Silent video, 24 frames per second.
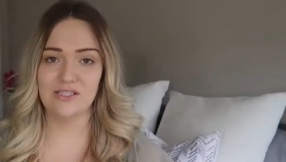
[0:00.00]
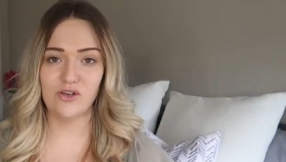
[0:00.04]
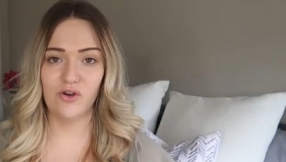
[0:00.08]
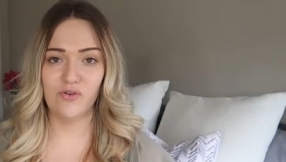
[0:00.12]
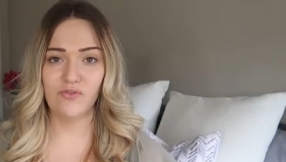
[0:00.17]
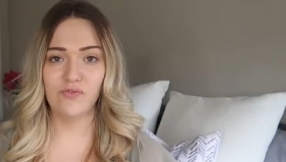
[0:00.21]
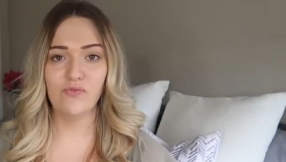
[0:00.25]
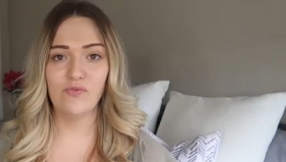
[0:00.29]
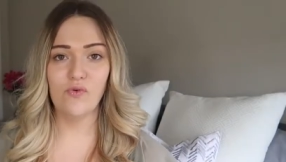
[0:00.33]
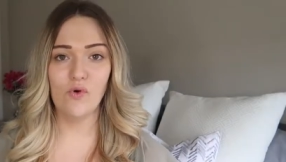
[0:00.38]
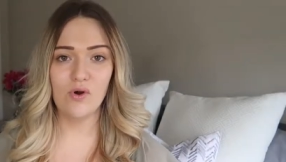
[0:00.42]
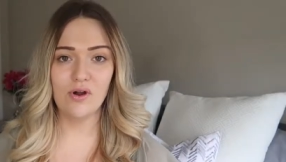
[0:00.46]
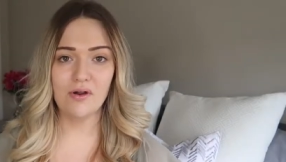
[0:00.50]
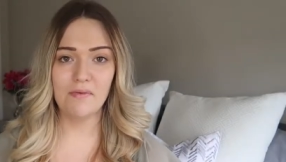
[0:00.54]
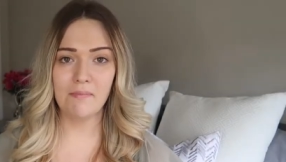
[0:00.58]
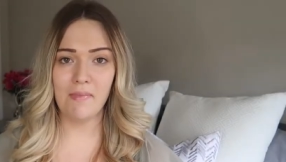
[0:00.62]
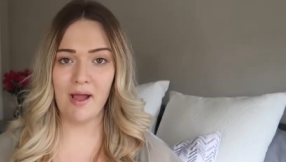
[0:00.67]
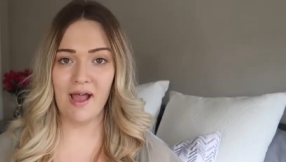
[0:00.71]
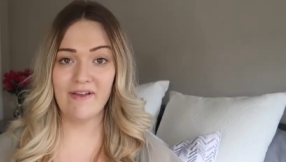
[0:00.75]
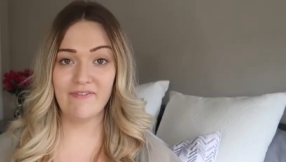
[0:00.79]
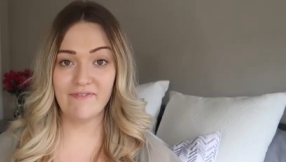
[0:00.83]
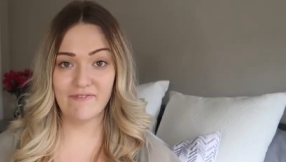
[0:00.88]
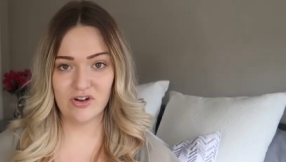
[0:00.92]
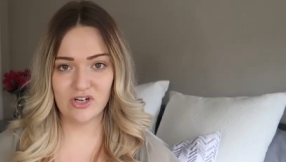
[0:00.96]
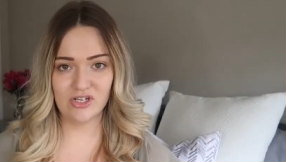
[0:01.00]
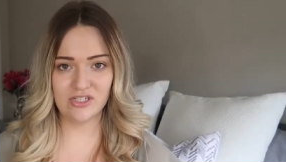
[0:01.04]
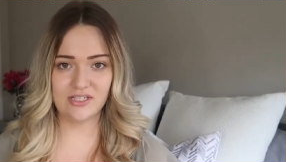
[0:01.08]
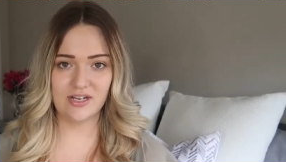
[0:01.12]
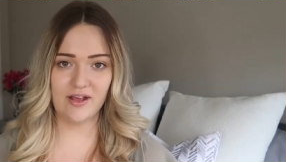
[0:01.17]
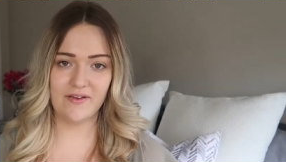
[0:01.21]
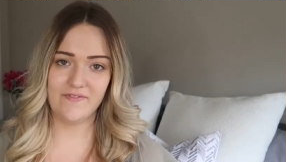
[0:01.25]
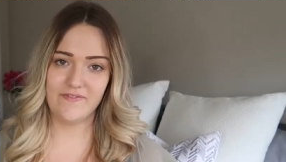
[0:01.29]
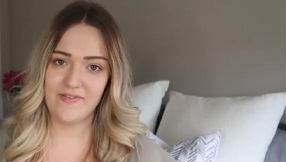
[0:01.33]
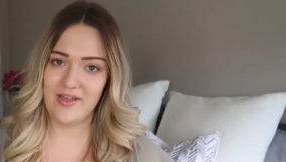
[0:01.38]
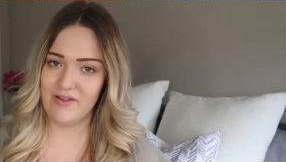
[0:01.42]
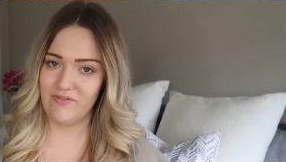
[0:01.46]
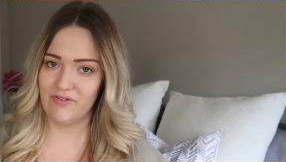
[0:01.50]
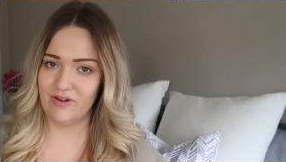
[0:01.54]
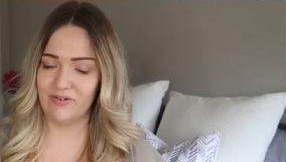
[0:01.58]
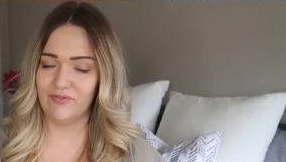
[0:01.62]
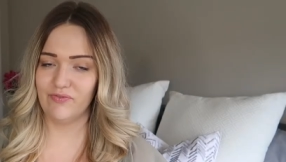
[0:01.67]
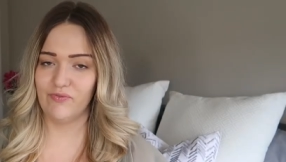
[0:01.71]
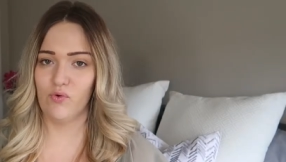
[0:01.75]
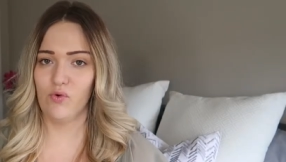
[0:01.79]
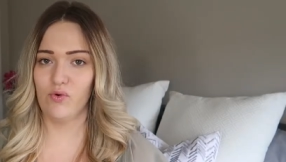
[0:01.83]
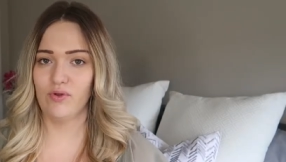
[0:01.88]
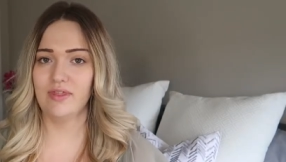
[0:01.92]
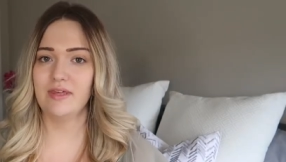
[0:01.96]
so for my first favorite
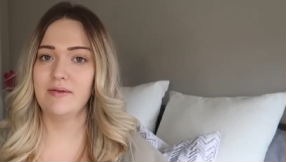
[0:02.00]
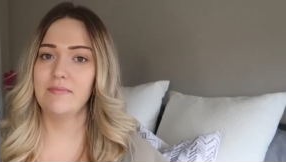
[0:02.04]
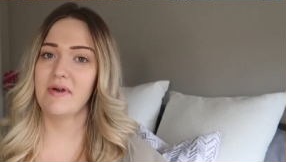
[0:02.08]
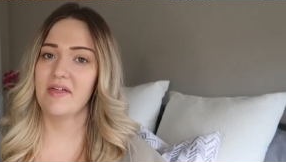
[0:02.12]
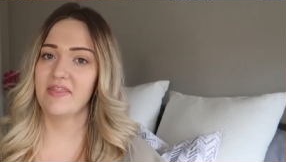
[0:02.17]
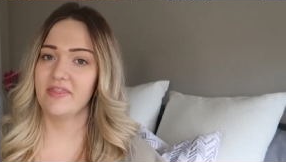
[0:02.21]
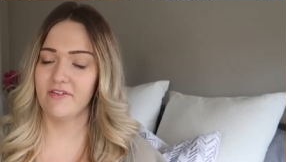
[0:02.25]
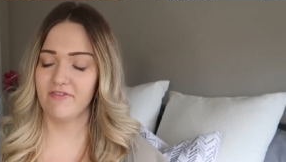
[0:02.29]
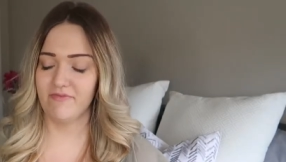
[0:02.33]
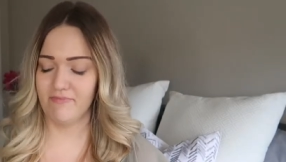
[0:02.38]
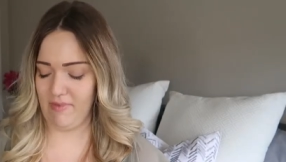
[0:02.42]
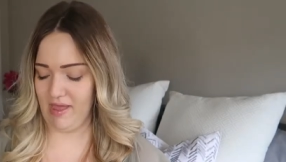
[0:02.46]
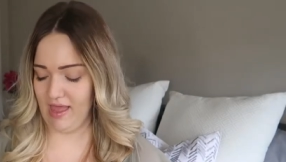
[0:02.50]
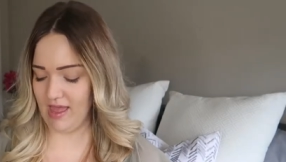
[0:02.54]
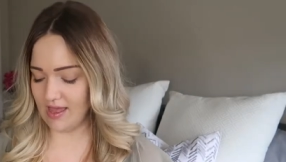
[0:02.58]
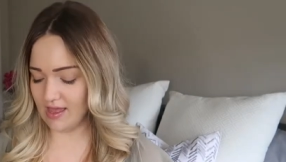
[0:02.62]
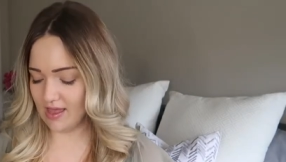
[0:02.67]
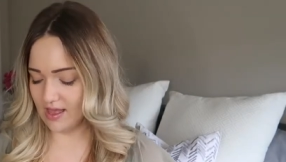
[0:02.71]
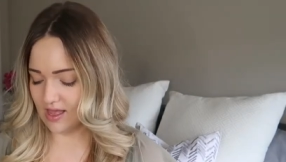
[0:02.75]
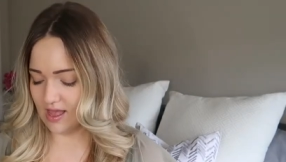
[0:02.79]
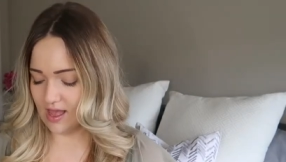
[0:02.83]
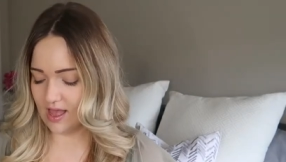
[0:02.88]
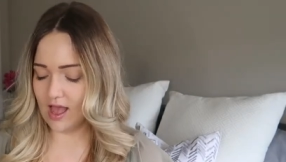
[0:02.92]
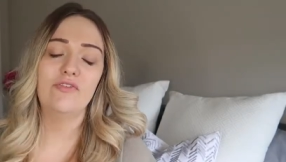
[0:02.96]
for the month of May,